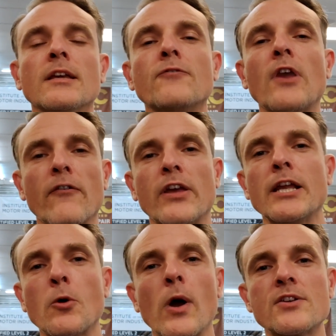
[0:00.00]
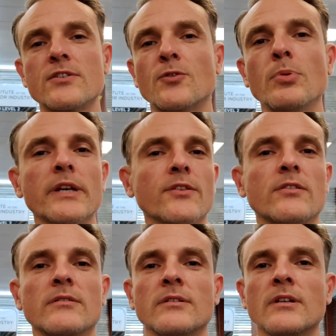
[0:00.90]
If you have any questions,
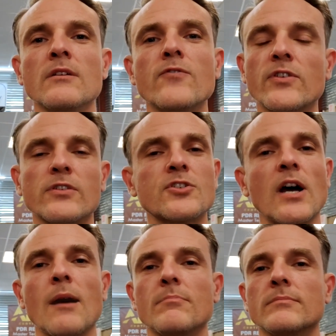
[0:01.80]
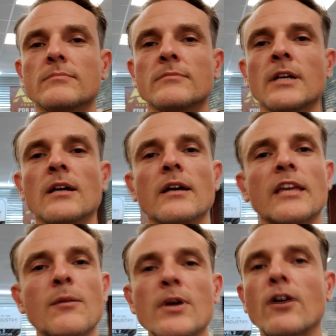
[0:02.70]
please visit the shop.
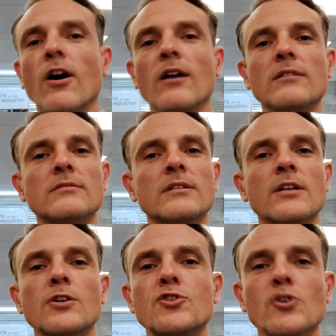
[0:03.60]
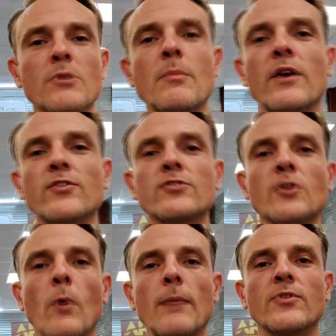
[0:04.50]
Give me a call. Shoot me a message on
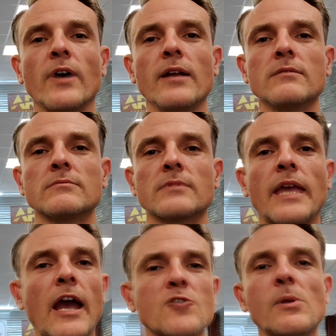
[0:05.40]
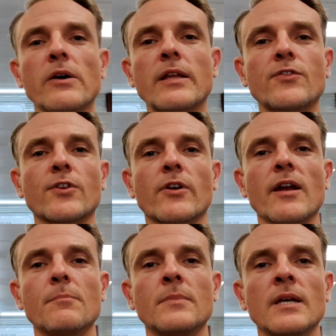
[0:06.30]
the website. Catch me on
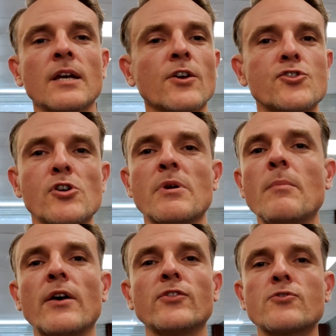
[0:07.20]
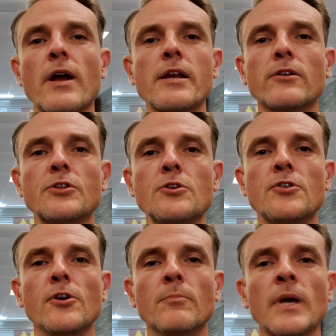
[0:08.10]
Instagram. Shoot me a message right here on
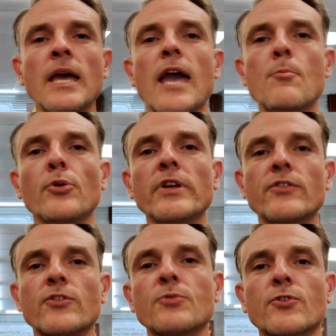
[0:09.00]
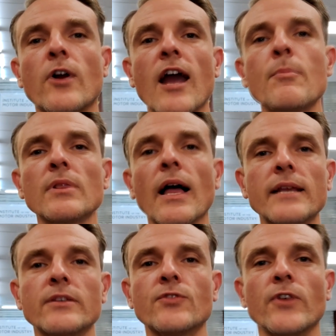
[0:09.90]
YouTube. And please subscribe and
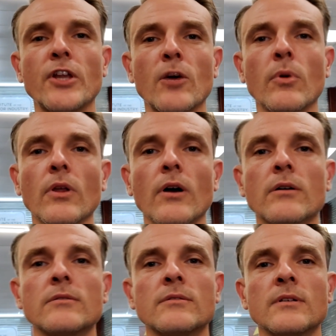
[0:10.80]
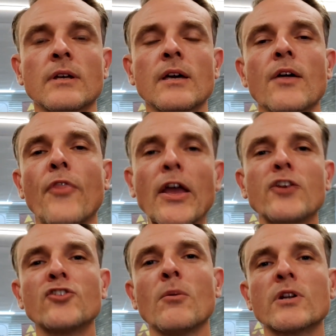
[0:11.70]
like this video below. Thank
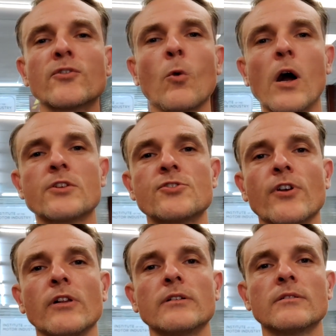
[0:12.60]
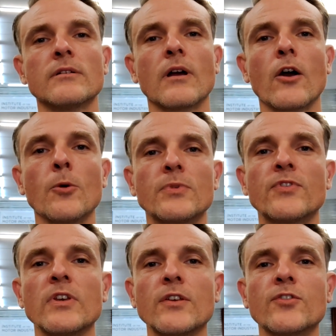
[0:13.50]
you so much for watching, Charlotte. I hope to
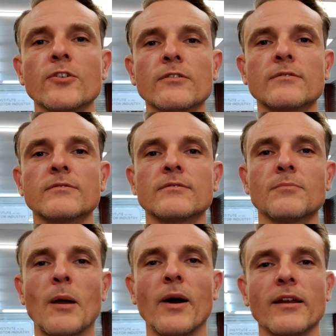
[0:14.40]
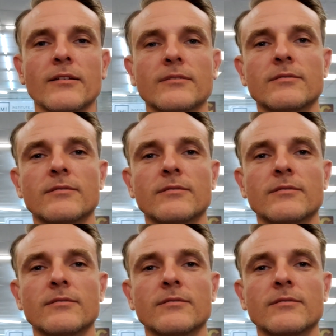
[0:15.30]
see you soon. Bye-bye.